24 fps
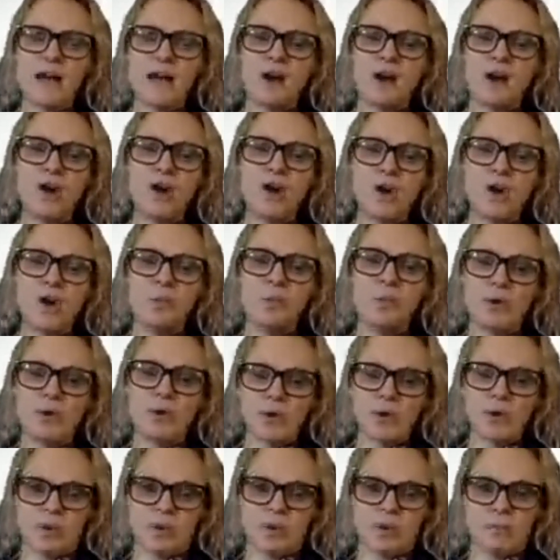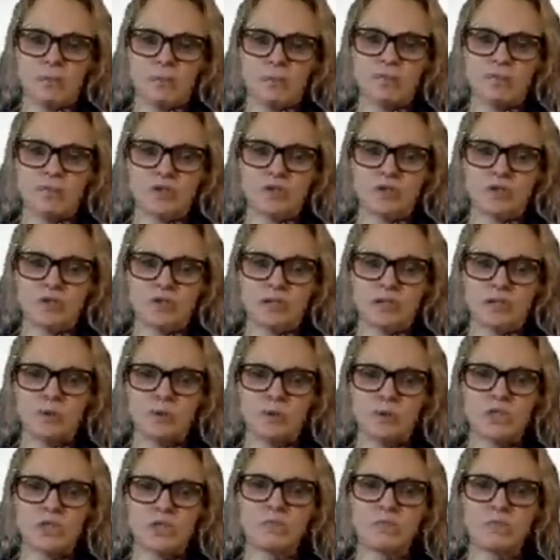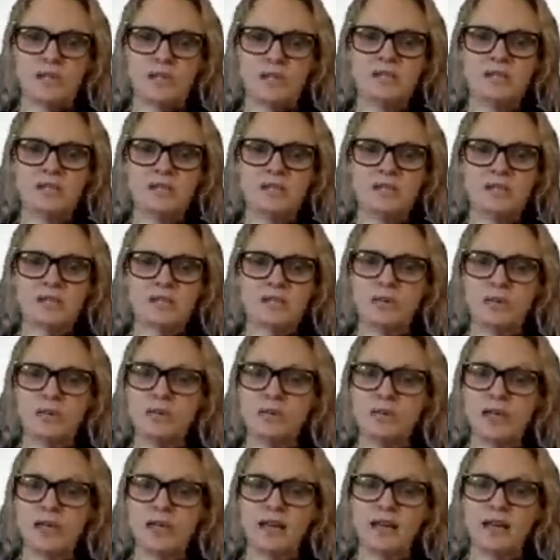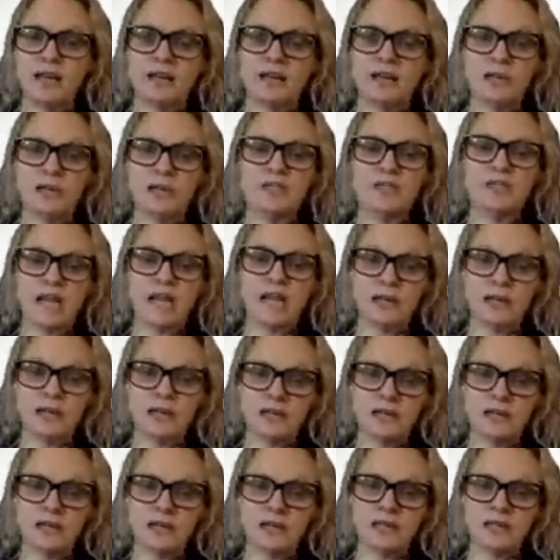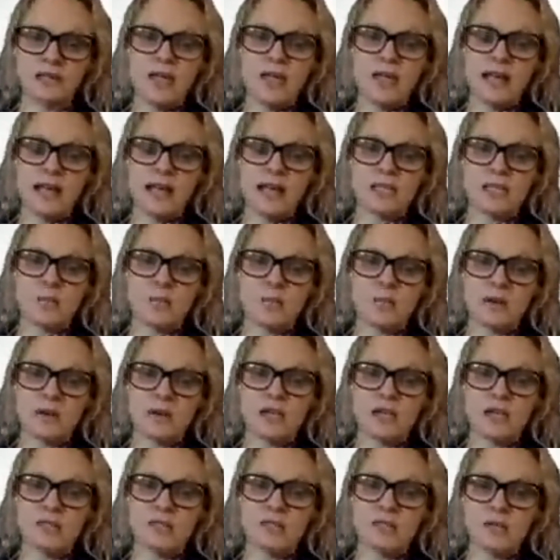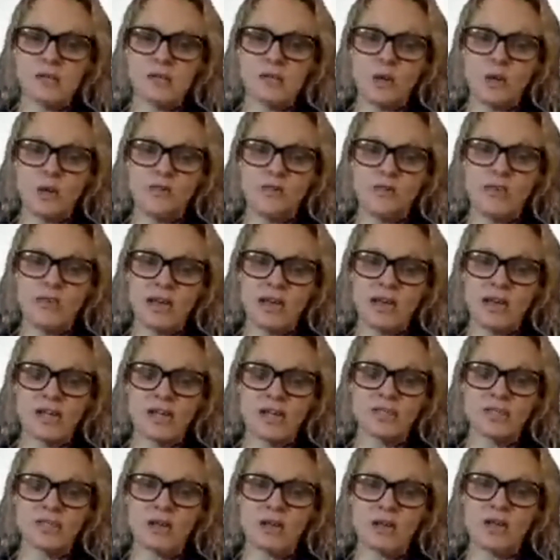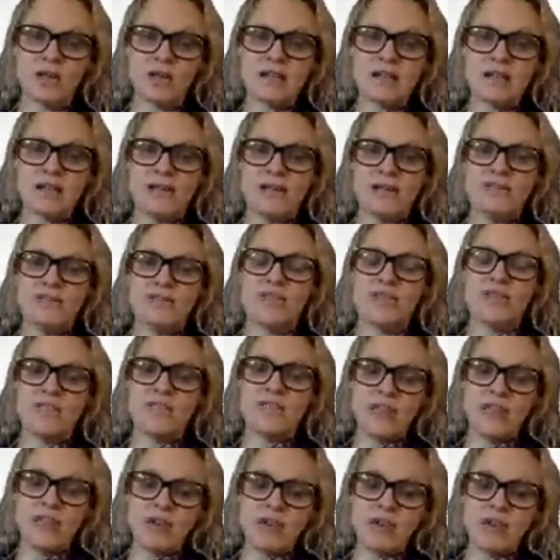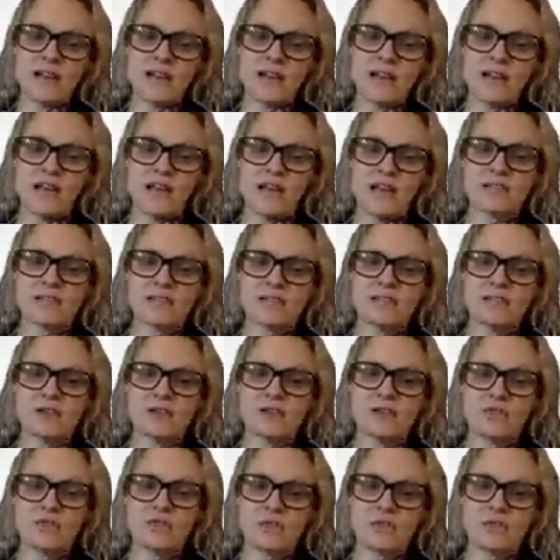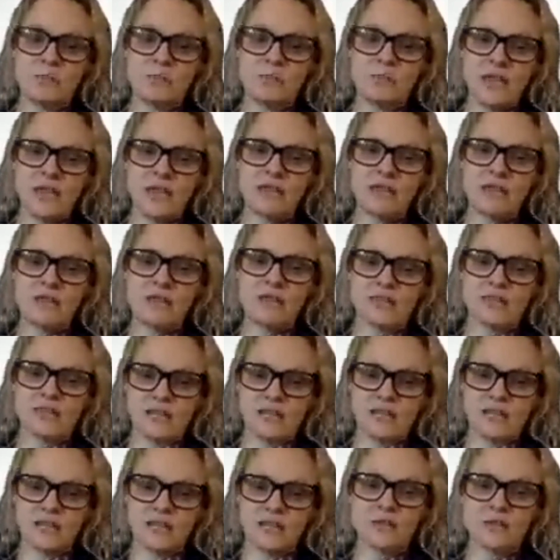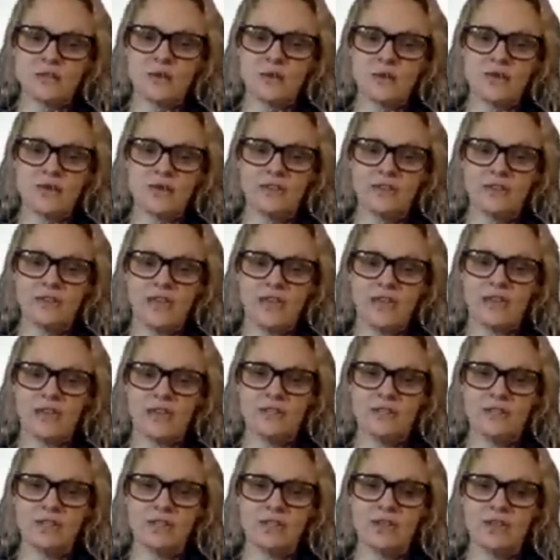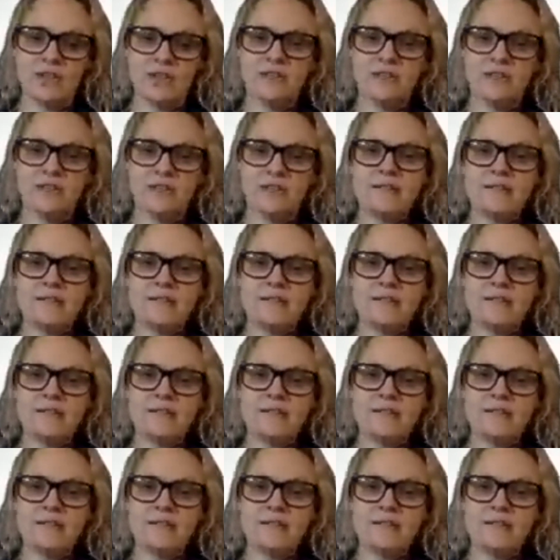a whole programme of study, which means that you will get your technical experience and qualification, the theory classes that underpin your technical qualification,